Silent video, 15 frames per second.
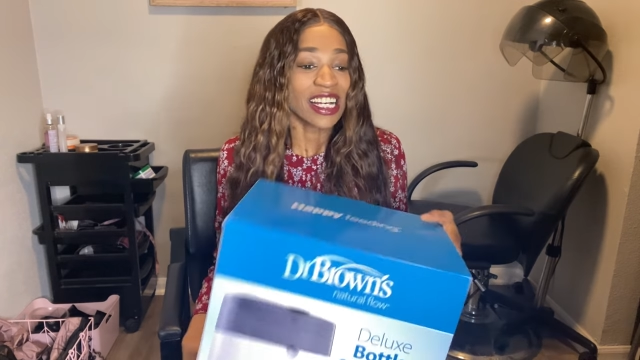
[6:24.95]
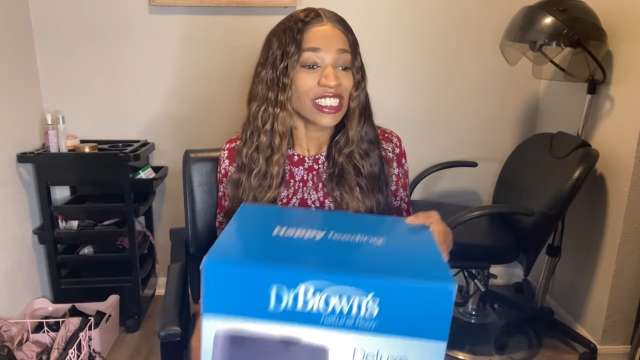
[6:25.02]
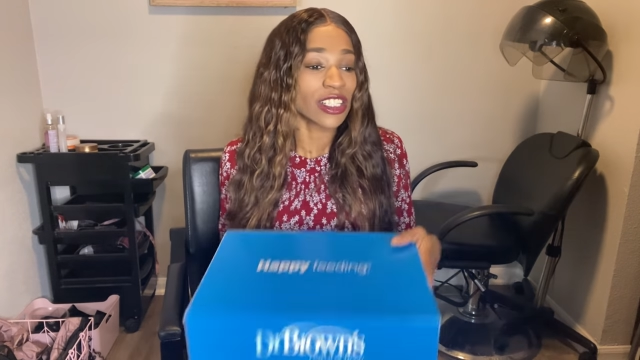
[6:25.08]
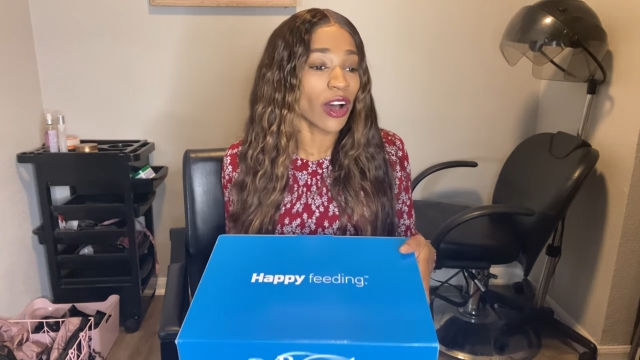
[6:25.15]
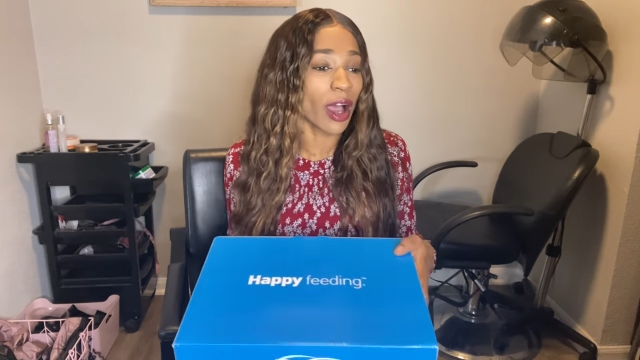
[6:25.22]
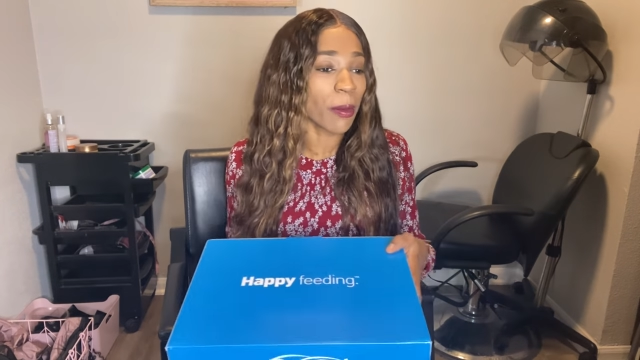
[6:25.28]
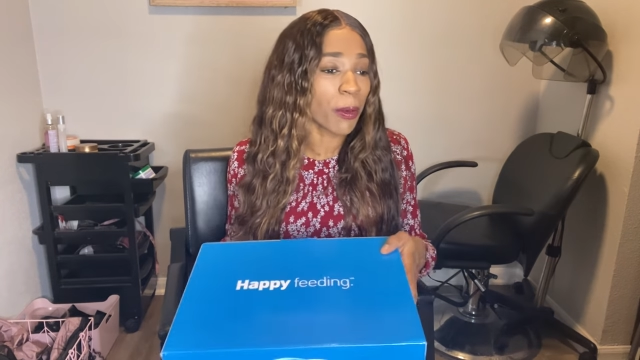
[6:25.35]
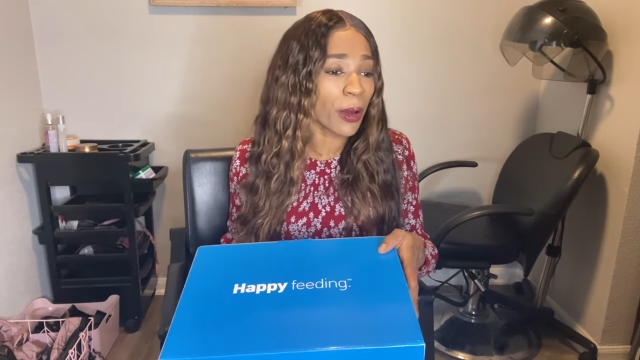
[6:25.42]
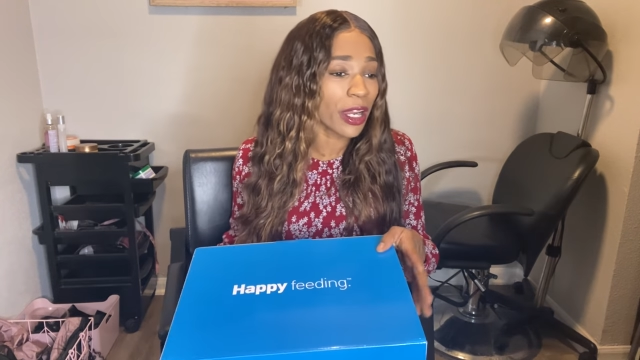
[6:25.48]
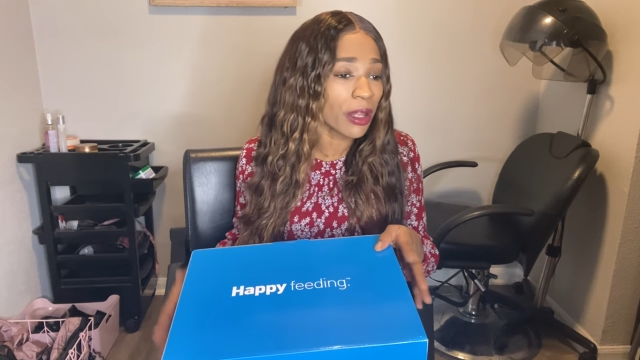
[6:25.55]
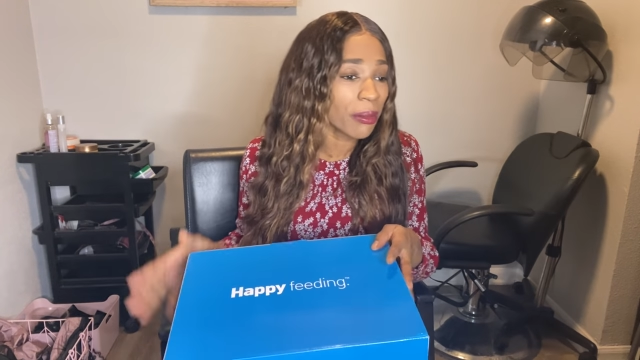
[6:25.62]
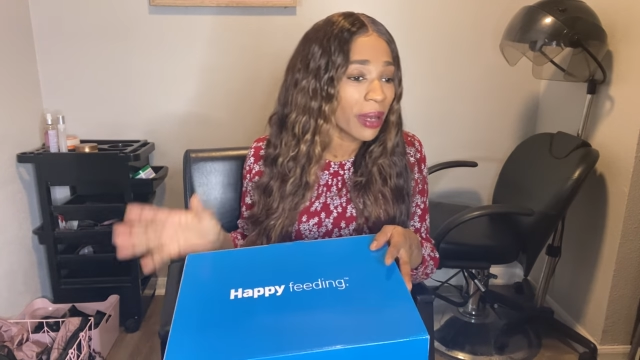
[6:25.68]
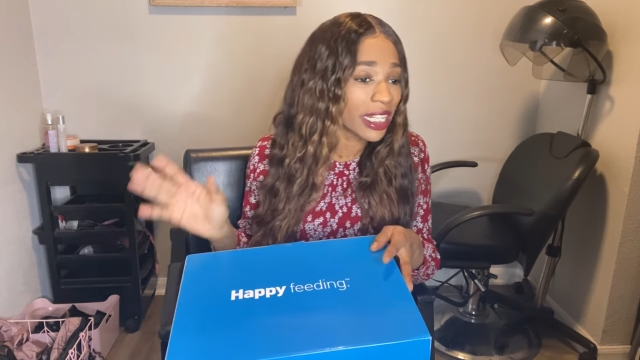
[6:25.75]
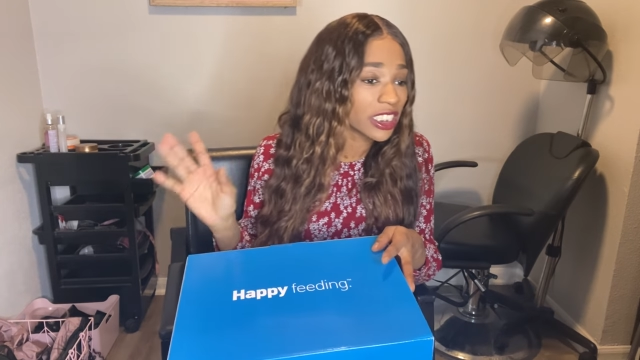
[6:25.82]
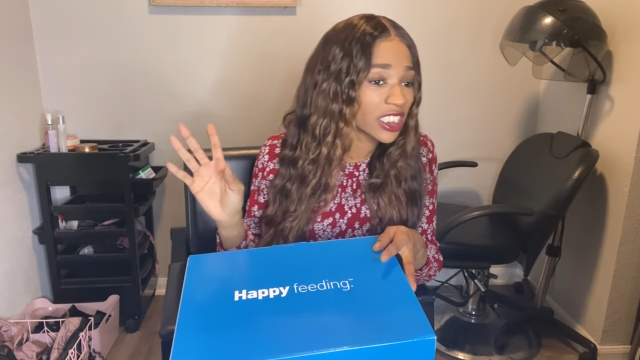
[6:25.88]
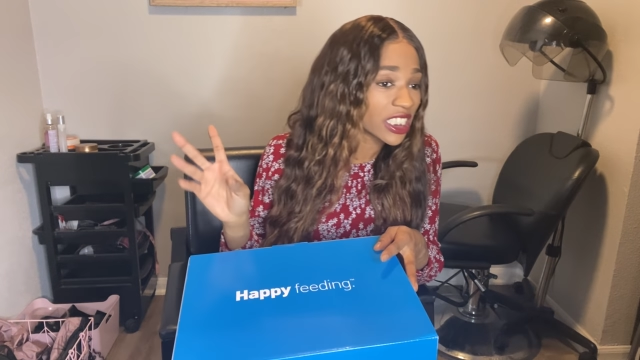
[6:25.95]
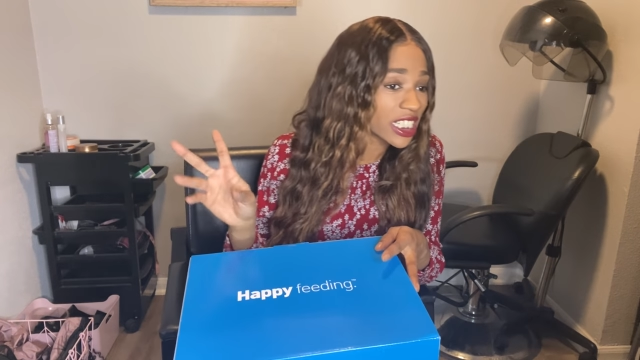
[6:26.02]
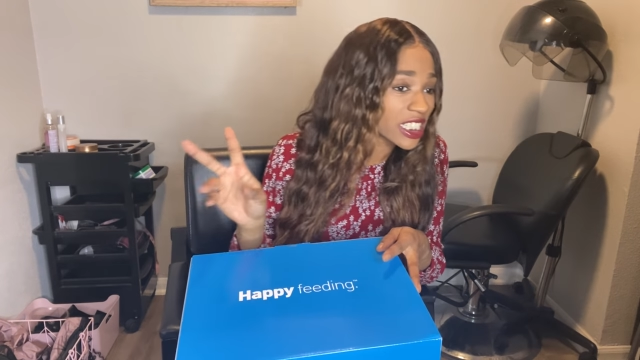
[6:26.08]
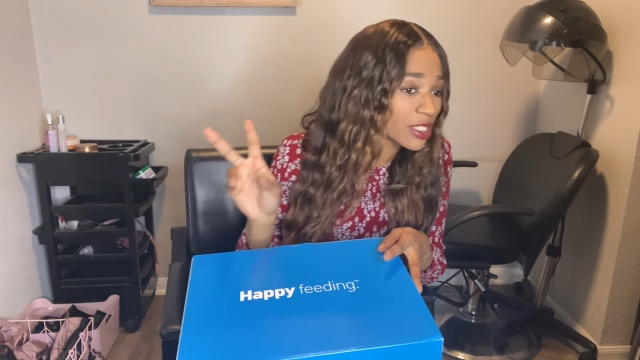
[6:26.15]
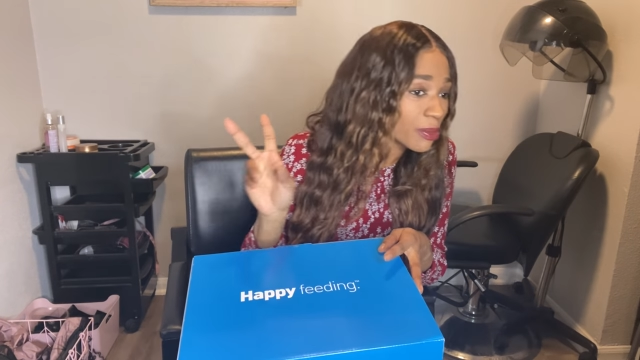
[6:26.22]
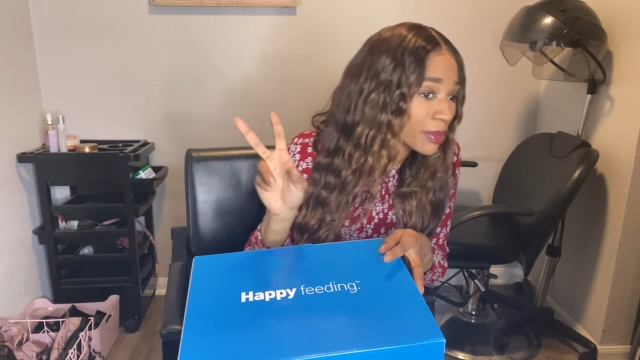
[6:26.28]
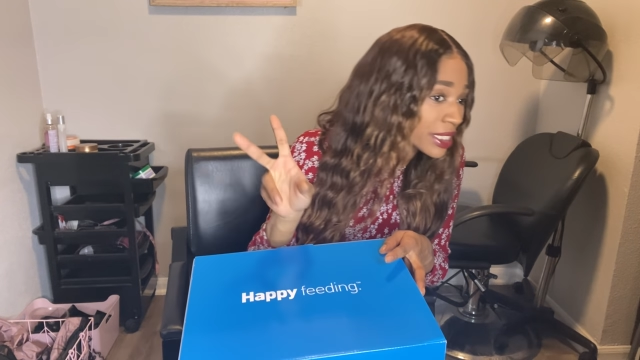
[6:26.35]
So I'm pretty much
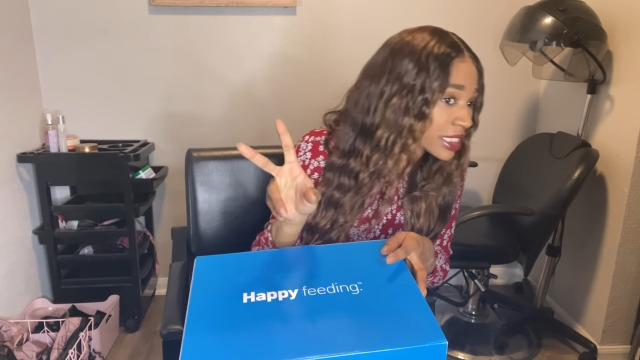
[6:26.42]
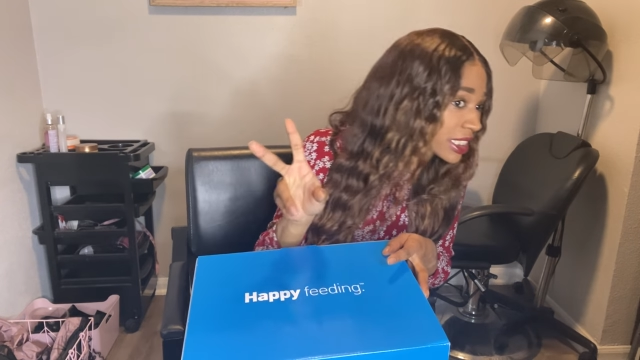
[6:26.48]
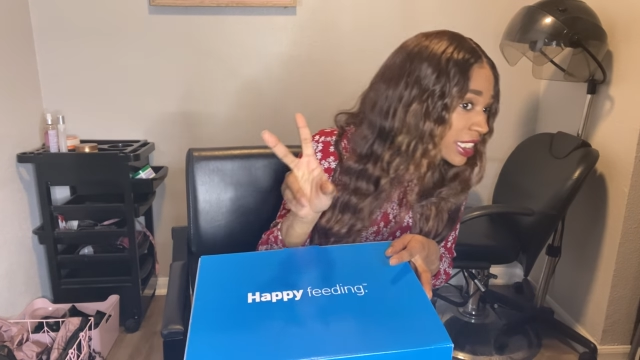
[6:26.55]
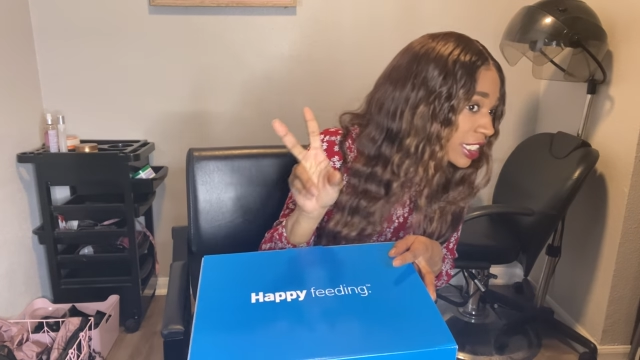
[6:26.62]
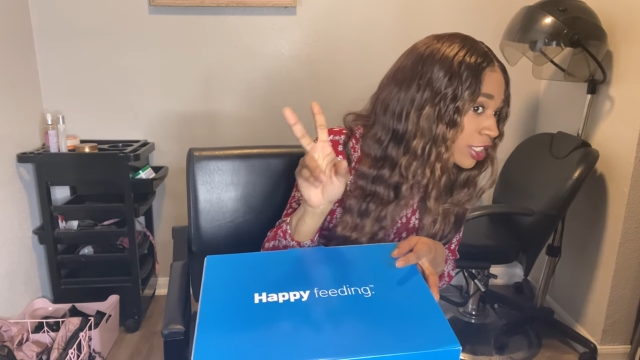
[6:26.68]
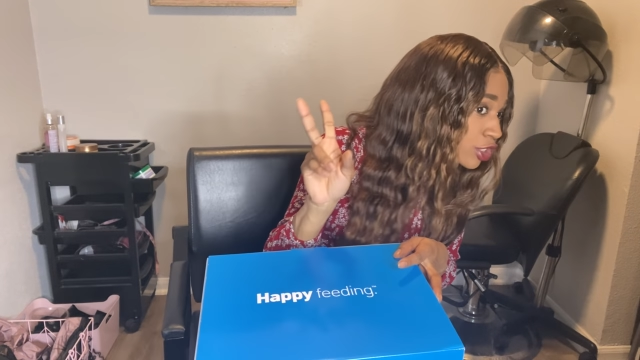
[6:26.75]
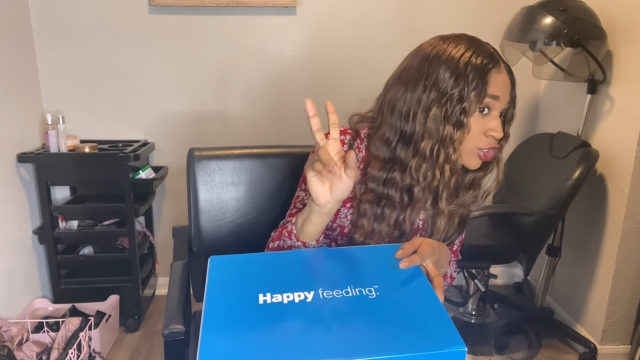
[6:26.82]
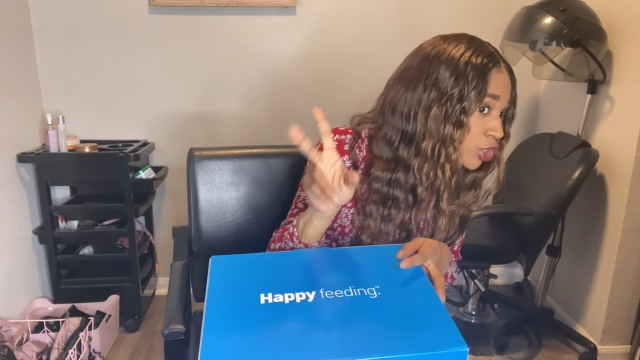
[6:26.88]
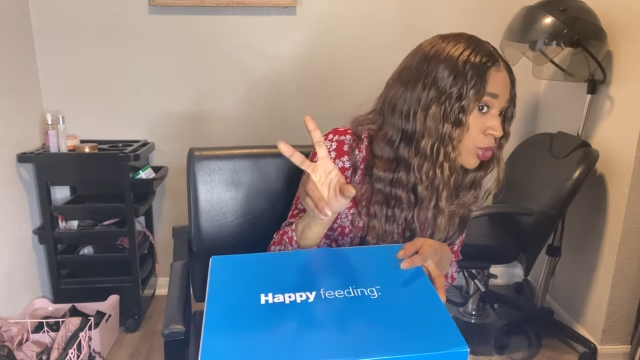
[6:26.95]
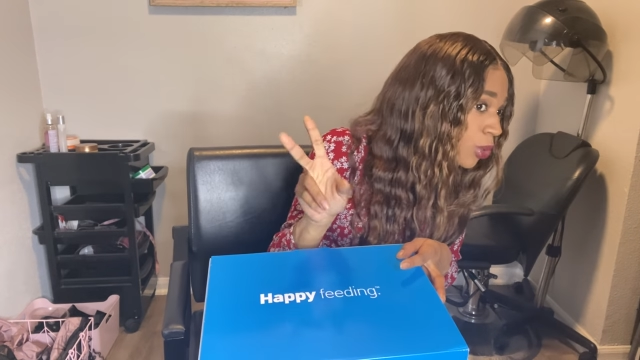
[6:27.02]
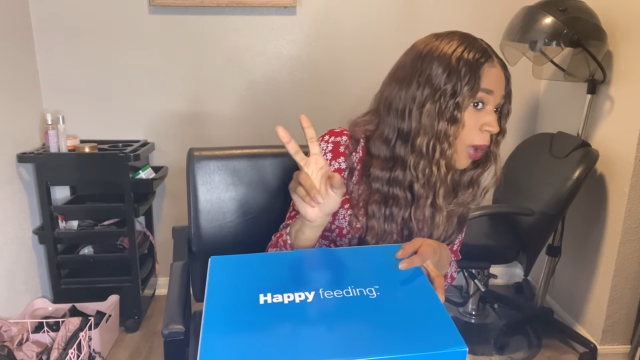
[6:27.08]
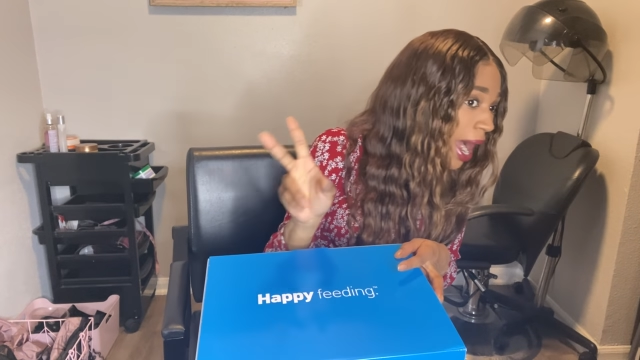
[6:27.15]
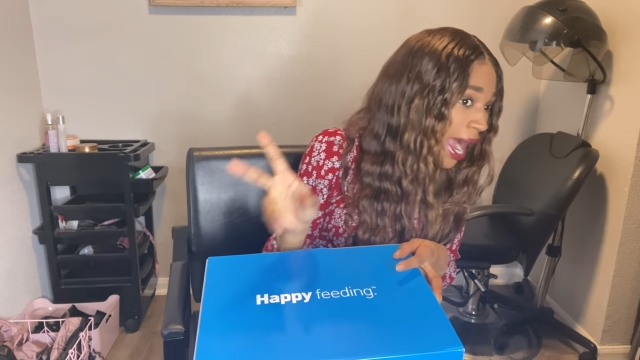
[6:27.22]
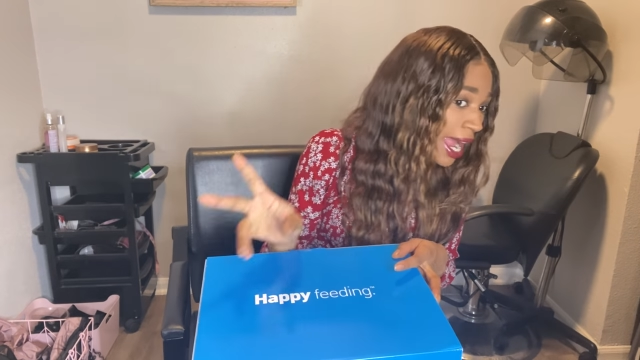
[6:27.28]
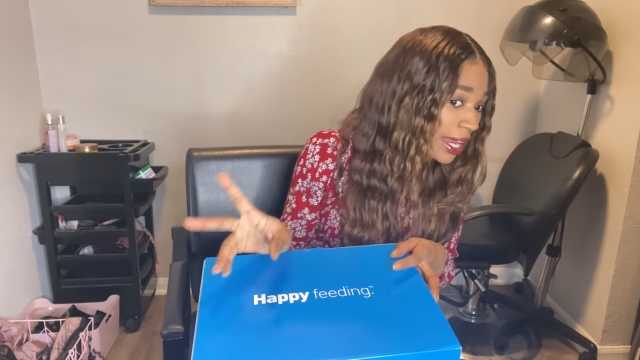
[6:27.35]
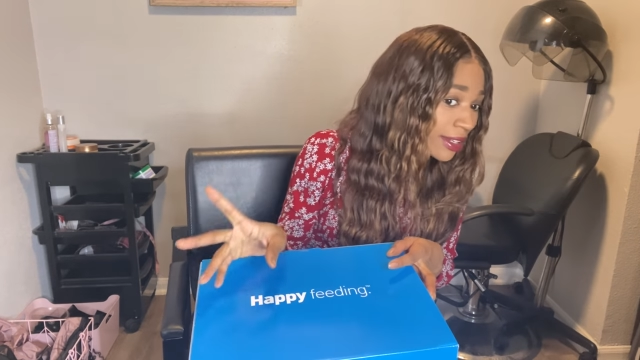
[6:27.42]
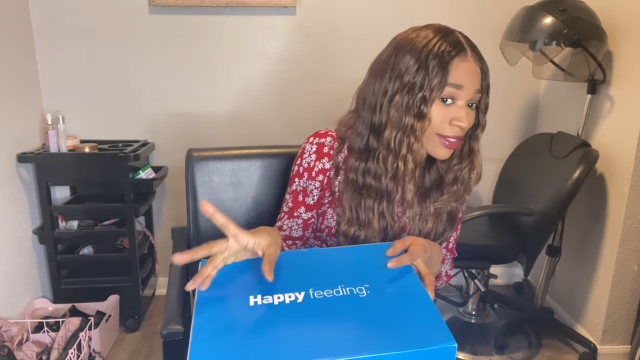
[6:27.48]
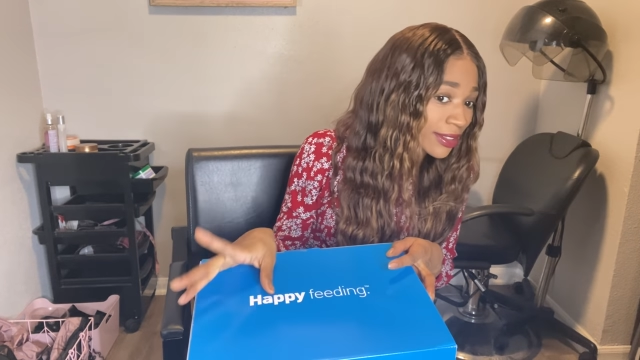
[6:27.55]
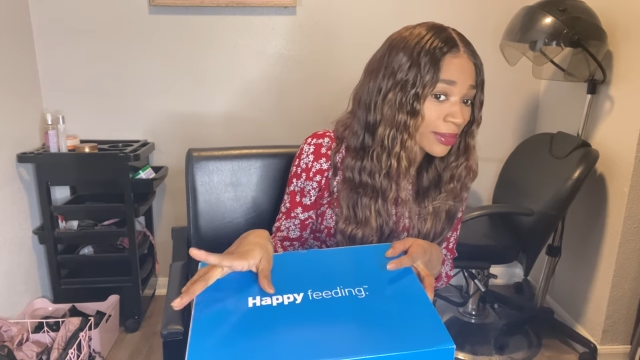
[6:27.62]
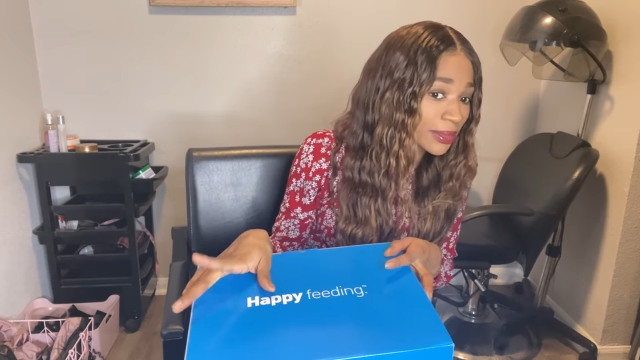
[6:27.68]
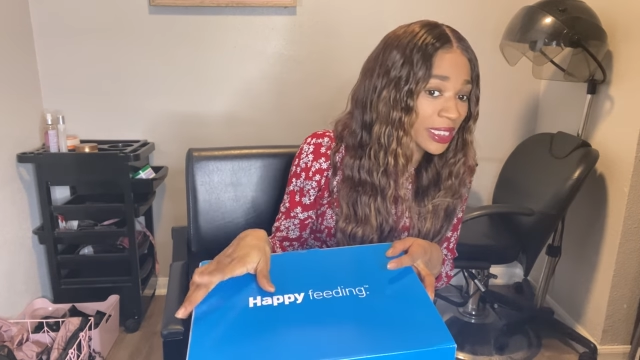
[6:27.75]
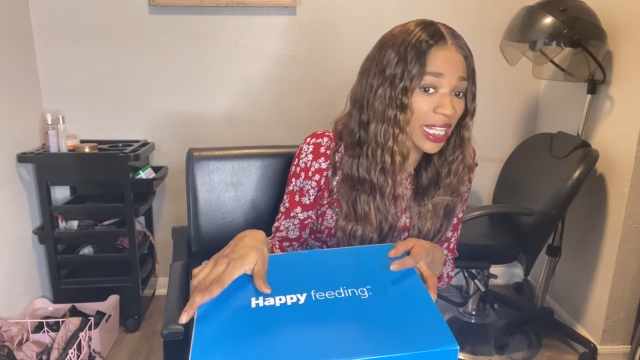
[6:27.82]
just missing two
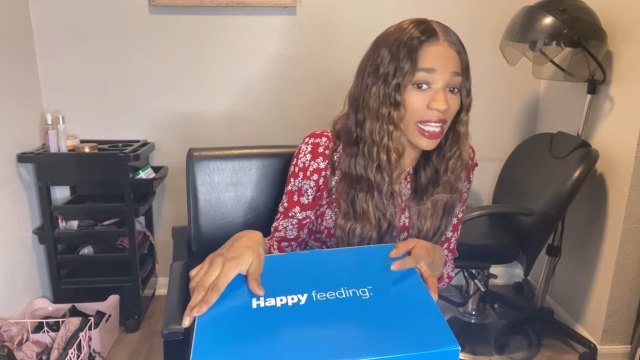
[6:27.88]
items.